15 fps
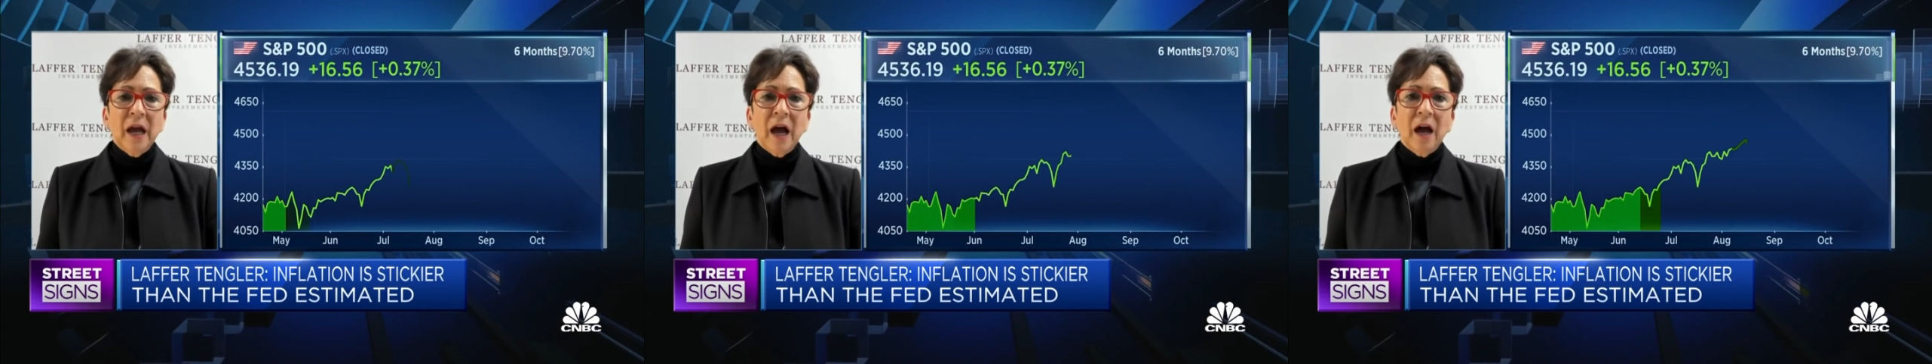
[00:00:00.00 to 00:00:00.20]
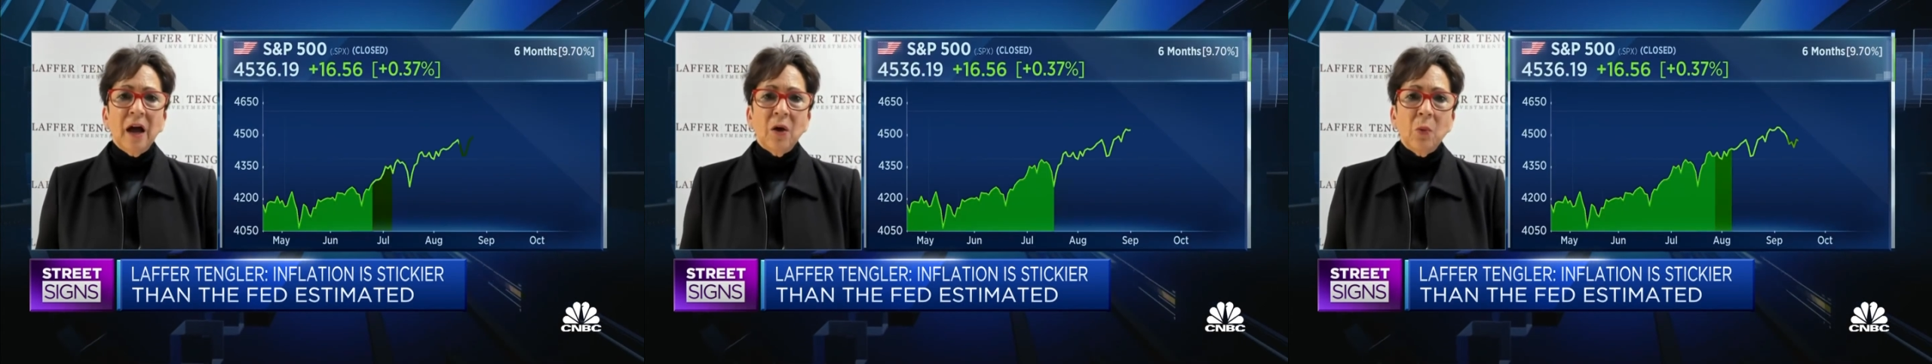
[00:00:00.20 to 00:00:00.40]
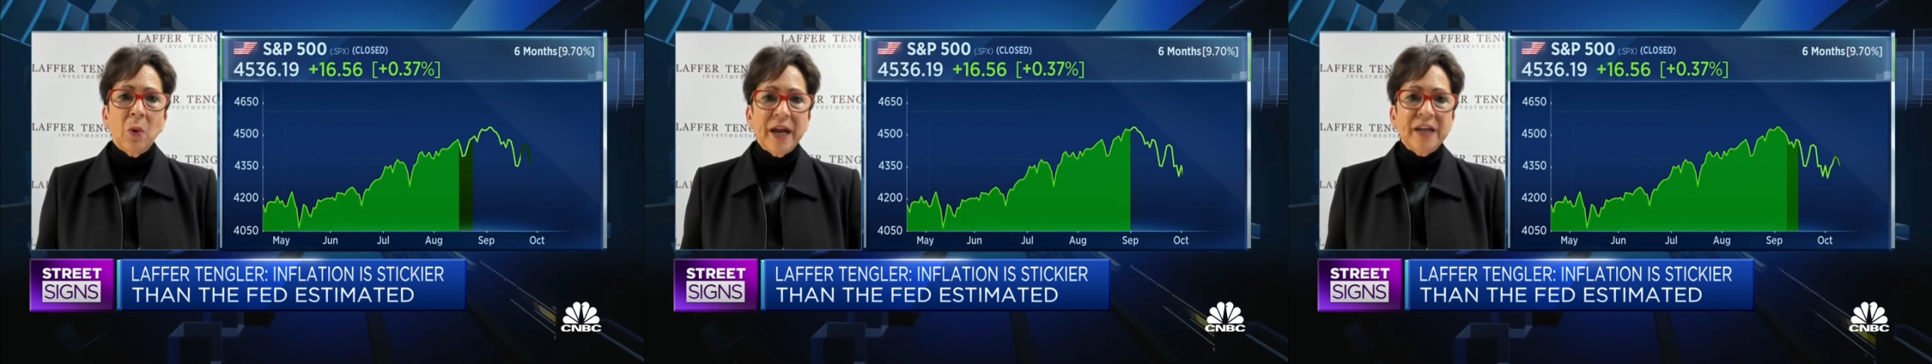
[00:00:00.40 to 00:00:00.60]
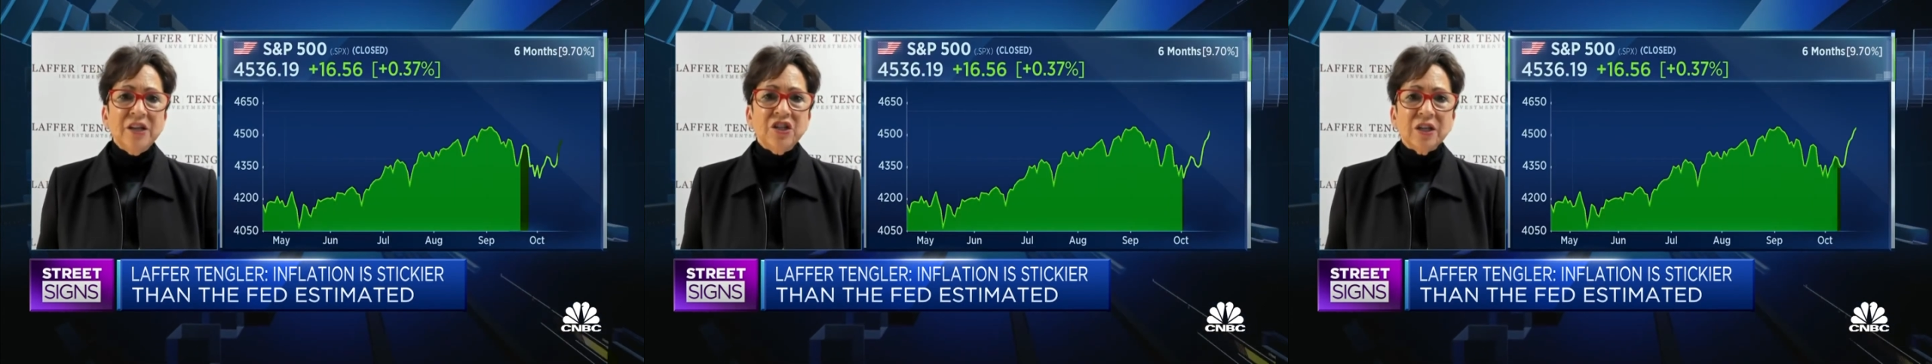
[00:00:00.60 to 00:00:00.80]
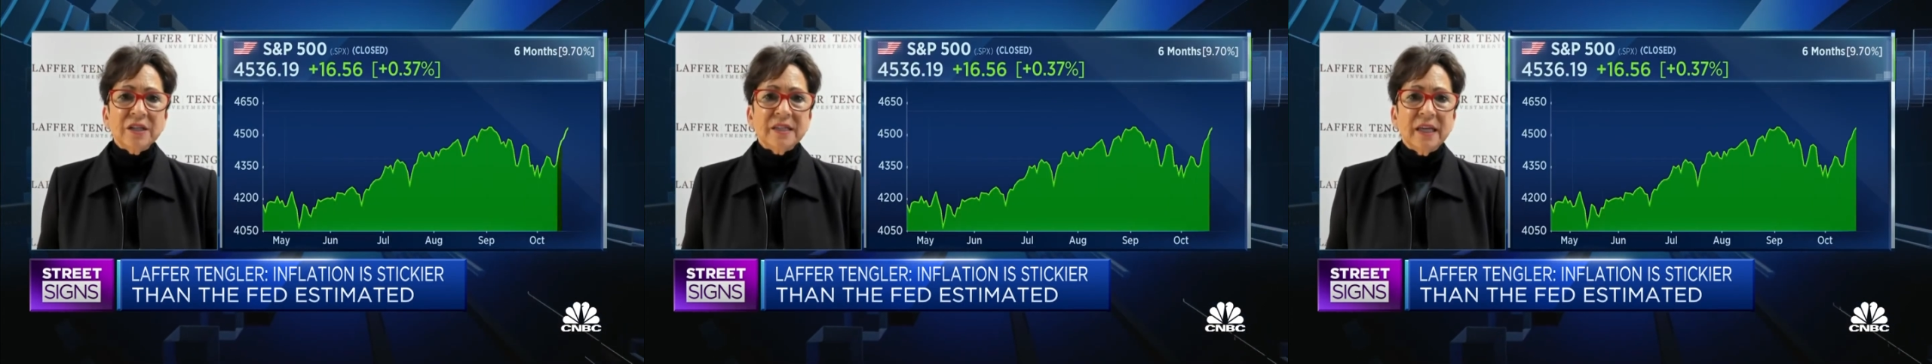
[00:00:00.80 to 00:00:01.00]
uh,
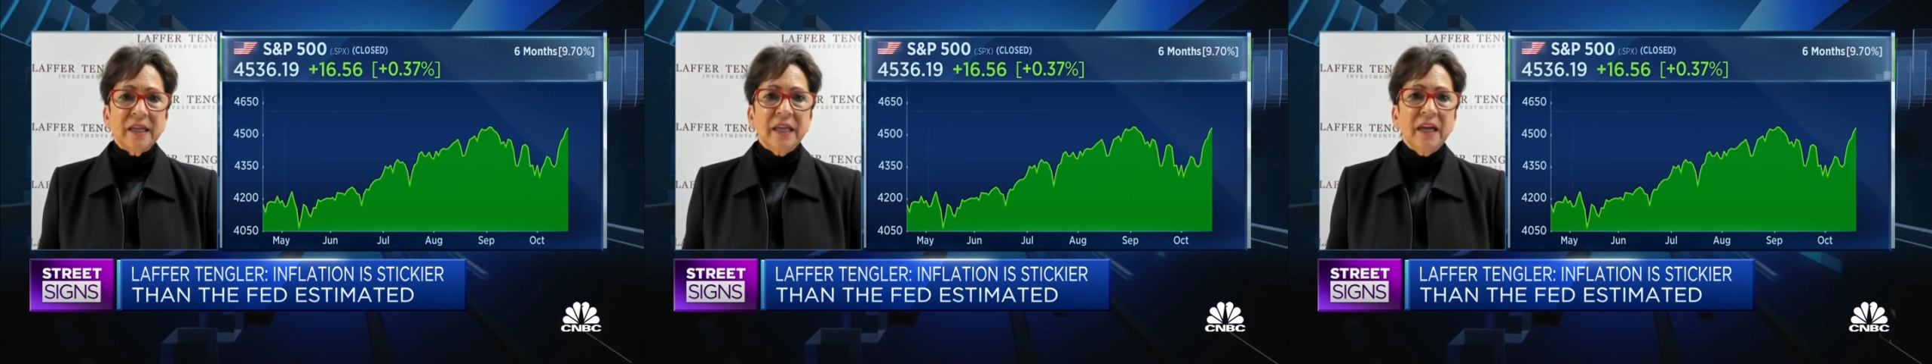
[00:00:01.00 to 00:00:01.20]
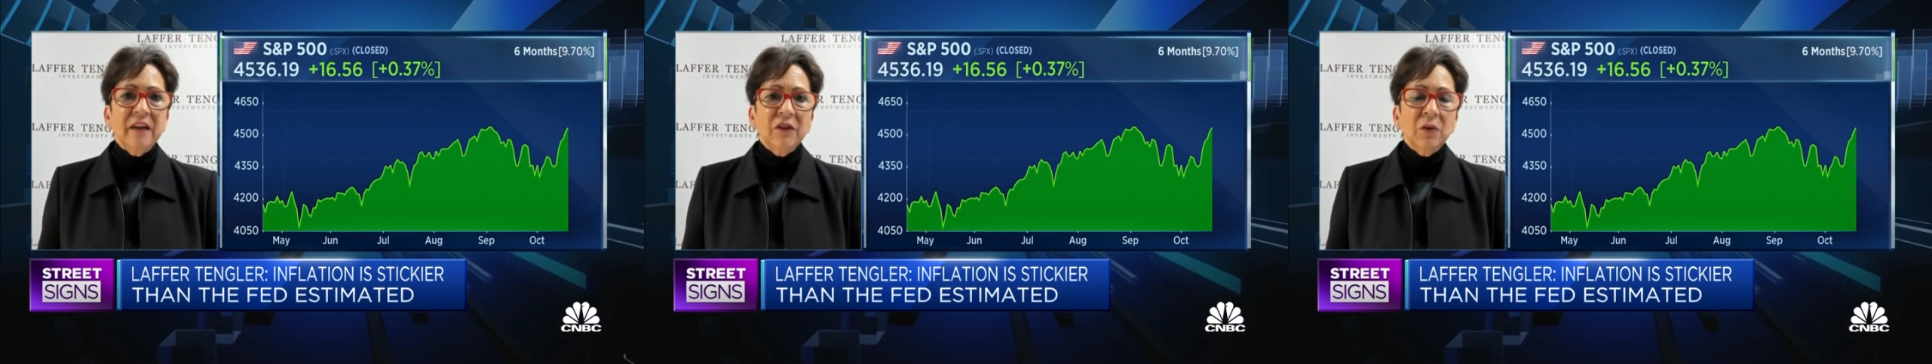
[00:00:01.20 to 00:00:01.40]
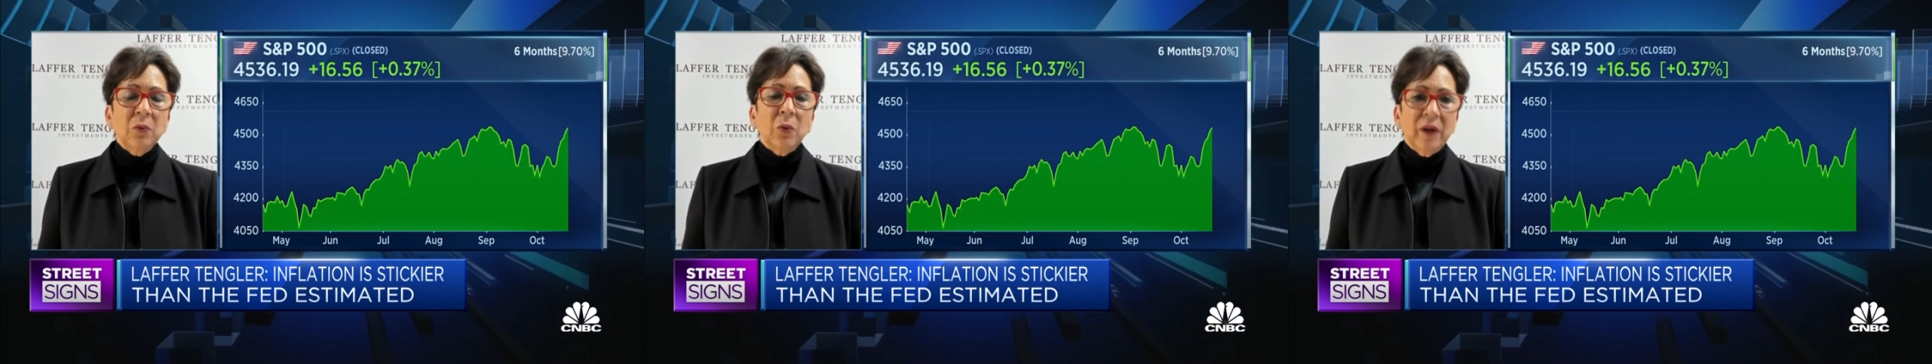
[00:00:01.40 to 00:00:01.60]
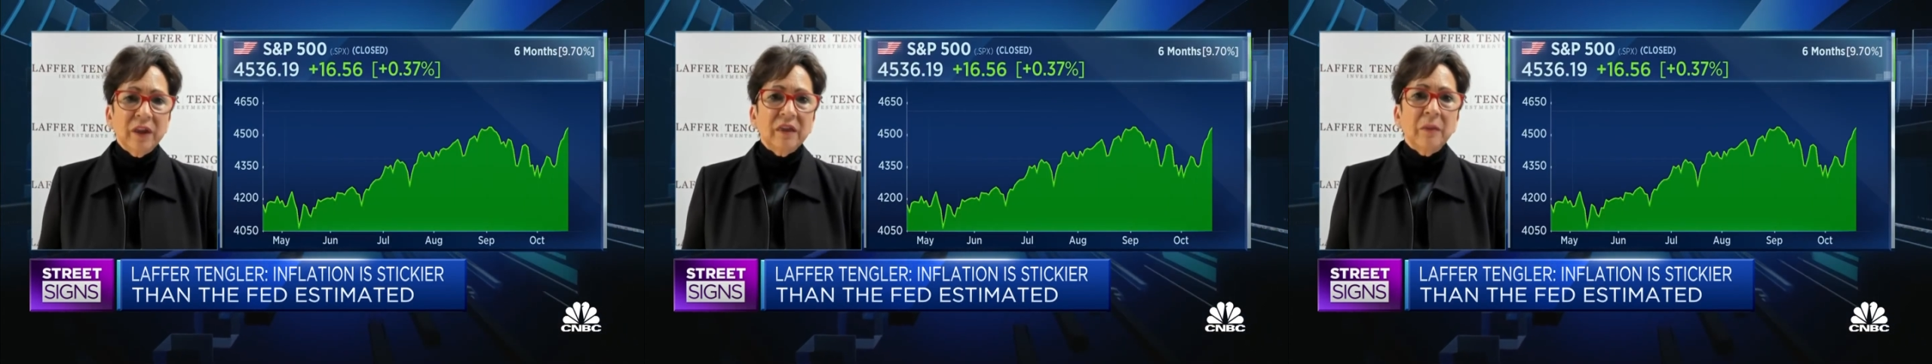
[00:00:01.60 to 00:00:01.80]
wages. And even with